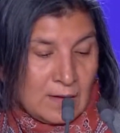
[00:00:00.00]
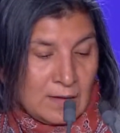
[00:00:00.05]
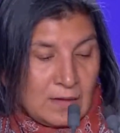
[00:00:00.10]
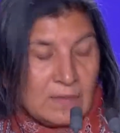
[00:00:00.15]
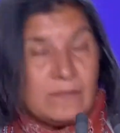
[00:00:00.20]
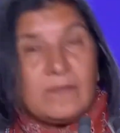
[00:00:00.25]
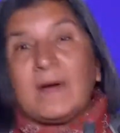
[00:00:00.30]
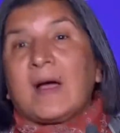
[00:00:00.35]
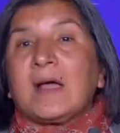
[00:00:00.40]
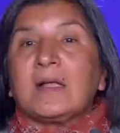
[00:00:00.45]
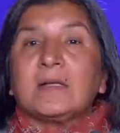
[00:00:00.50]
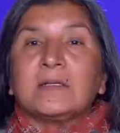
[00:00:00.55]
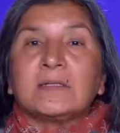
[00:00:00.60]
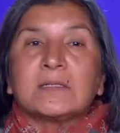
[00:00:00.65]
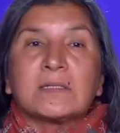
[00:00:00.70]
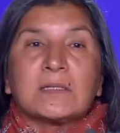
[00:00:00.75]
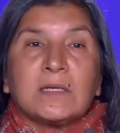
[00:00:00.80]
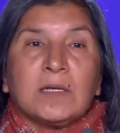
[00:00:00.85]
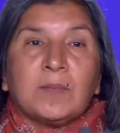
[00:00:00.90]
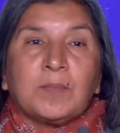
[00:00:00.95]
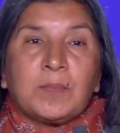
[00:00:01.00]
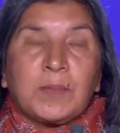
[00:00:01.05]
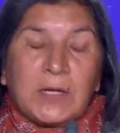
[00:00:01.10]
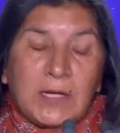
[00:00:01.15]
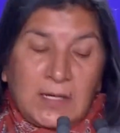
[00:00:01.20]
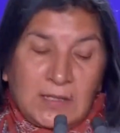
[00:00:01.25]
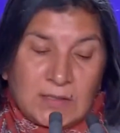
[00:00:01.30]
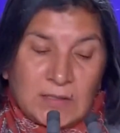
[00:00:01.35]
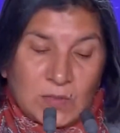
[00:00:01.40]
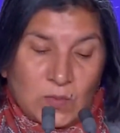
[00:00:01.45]
Violence
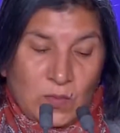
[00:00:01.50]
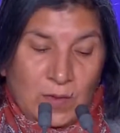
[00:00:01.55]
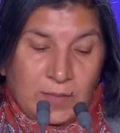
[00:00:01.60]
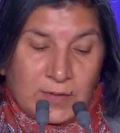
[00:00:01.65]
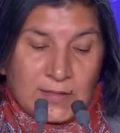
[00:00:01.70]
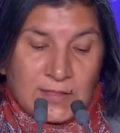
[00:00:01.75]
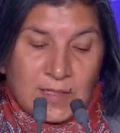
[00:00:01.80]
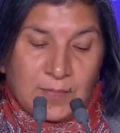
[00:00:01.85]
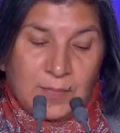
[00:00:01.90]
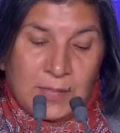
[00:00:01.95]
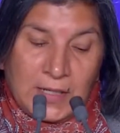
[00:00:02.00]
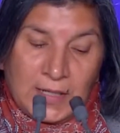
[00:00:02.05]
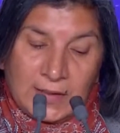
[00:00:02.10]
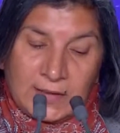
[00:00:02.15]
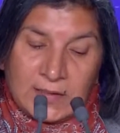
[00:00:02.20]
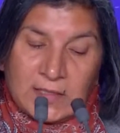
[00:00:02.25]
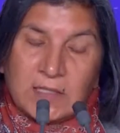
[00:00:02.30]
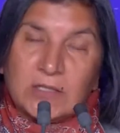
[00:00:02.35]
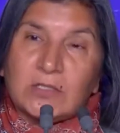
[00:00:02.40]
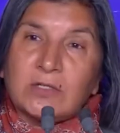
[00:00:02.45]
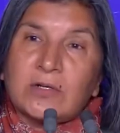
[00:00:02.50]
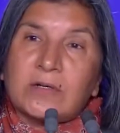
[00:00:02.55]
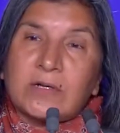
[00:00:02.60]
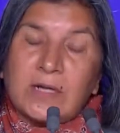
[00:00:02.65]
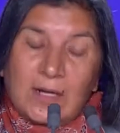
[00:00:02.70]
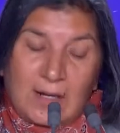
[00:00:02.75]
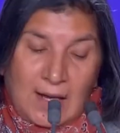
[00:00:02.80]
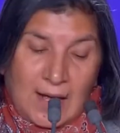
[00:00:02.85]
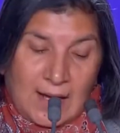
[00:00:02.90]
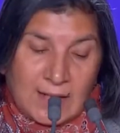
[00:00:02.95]
impedes women's ability to
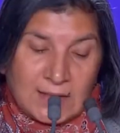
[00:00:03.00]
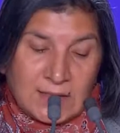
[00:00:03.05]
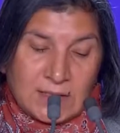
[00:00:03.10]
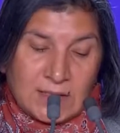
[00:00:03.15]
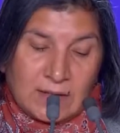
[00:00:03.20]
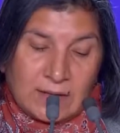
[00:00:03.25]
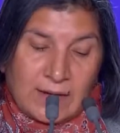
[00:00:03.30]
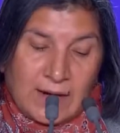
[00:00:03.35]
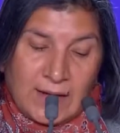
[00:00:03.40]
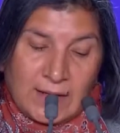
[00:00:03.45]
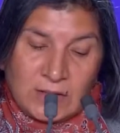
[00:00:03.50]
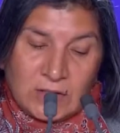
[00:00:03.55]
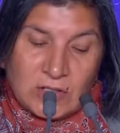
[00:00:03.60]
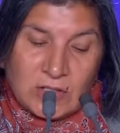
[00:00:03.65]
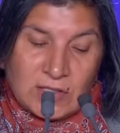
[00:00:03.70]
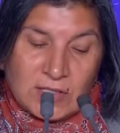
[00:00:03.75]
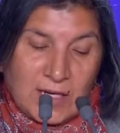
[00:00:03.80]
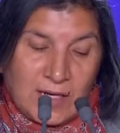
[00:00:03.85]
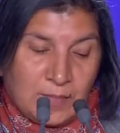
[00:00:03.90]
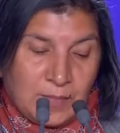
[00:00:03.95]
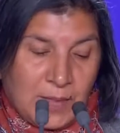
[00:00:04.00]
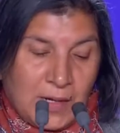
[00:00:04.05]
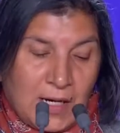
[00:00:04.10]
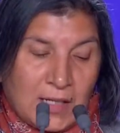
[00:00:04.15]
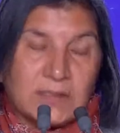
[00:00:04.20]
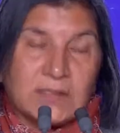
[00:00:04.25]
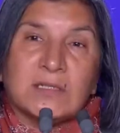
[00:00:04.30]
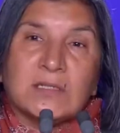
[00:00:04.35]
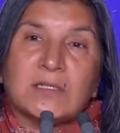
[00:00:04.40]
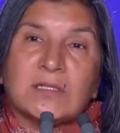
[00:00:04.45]
realize the right to take
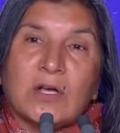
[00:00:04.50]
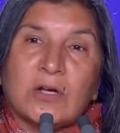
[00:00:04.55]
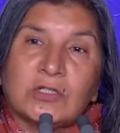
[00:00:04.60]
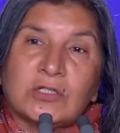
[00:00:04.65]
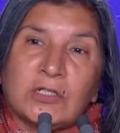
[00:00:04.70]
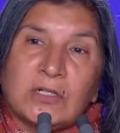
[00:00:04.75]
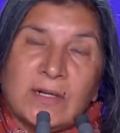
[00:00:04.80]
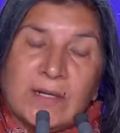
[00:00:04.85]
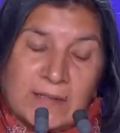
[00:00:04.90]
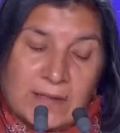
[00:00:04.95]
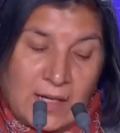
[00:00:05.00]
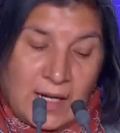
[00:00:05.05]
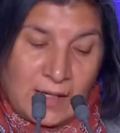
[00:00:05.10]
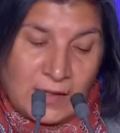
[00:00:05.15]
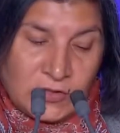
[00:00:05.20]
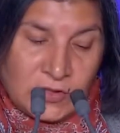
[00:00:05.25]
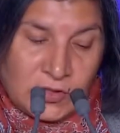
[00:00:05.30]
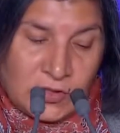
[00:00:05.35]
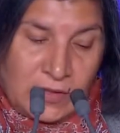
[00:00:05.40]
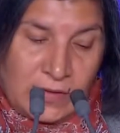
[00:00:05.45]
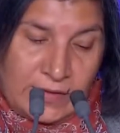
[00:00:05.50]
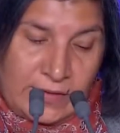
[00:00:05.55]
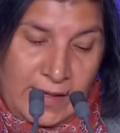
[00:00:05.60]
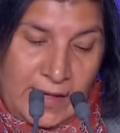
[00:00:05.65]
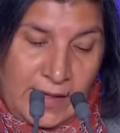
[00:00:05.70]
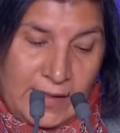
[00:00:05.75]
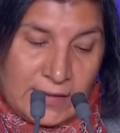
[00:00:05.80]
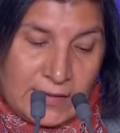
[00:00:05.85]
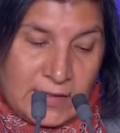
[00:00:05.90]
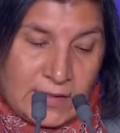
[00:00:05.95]
part in social and cultural
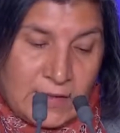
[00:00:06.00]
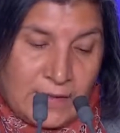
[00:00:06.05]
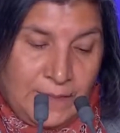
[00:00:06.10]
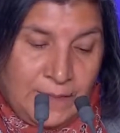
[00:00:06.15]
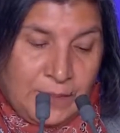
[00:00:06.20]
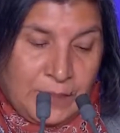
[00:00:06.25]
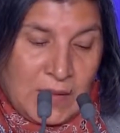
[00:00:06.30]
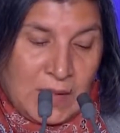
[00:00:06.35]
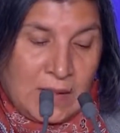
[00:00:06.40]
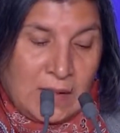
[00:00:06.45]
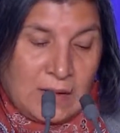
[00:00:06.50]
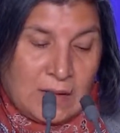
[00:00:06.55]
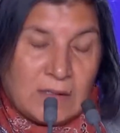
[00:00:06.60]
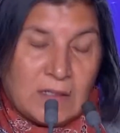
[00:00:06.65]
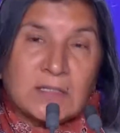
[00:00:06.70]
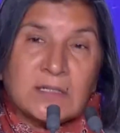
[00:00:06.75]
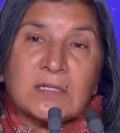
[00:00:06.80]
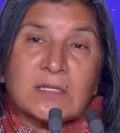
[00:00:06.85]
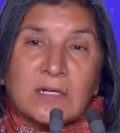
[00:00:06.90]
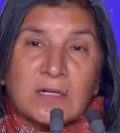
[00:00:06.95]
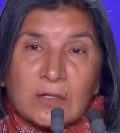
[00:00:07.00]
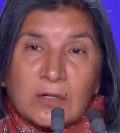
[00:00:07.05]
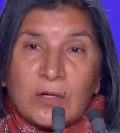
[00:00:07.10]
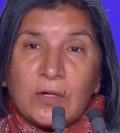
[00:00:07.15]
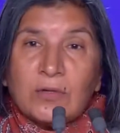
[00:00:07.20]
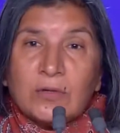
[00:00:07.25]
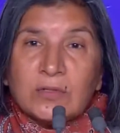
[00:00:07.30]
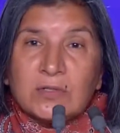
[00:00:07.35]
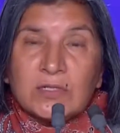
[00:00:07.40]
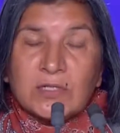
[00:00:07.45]
rights. This
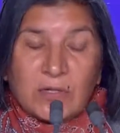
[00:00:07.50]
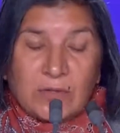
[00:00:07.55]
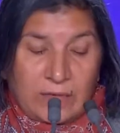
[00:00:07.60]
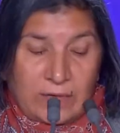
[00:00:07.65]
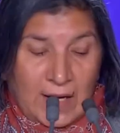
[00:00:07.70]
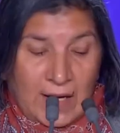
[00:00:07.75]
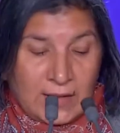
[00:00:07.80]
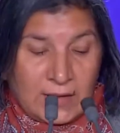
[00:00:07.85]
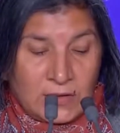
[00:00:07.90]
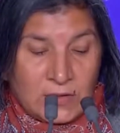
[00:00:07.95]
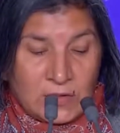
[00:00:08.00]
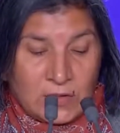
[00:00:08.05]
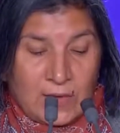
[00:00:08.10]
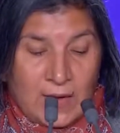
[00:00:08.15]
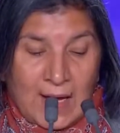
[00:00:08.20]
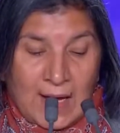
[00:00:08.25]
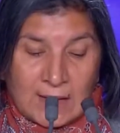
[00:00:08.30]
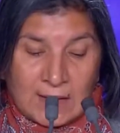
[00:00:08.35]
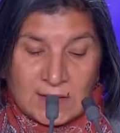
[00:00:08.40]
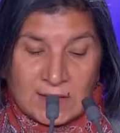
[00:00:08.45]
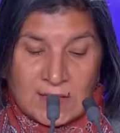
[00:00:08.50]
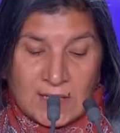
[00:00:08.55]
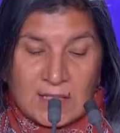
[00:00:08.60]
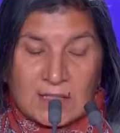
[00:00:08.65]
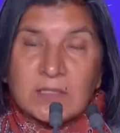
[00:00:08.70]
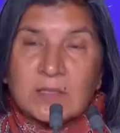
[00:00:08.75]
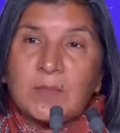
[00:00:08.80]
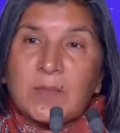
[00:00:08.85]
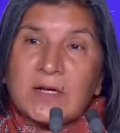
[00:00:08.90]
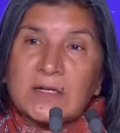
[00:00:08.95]
includes your right to
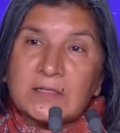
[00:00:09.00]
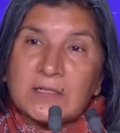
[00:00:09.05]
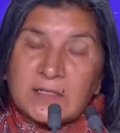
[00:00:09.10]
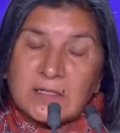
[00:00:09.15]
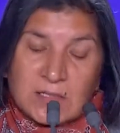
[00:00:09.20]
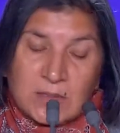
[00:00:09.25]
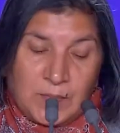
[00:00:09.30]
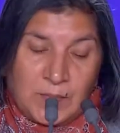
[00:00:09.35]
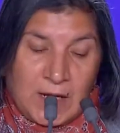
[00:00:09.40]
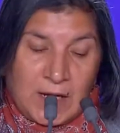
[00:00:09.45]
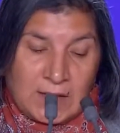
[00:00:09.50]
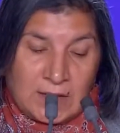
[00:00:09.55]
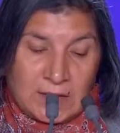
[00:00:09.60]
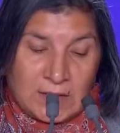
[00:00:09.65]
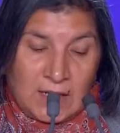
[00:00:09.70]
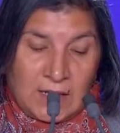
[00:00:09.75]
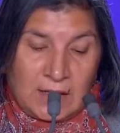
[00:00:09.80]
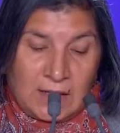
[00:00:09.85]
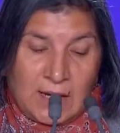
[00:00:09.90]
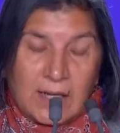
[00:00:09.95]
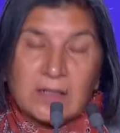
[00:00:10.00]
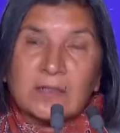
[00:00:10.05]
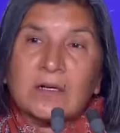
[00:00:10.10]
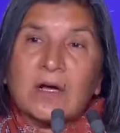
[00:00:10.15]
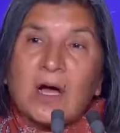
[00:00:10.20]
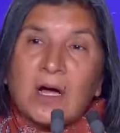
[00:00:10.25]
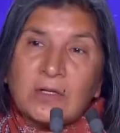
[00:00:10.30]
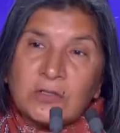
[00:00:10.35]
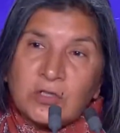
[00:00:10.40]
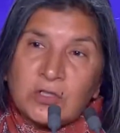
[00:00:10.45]
access, participate in, and
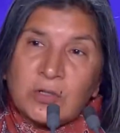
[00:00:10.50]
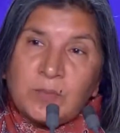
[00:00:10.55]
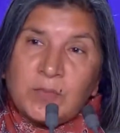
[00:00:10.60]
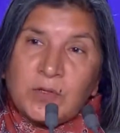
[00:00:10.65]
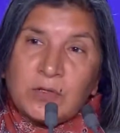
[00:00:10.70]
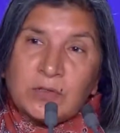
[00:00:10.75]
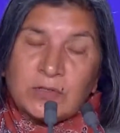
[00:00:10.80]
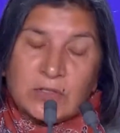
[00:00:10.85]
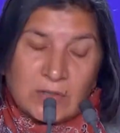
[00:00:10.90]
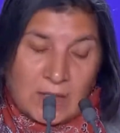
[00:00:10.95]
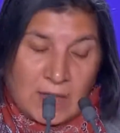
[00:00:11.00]
contribute to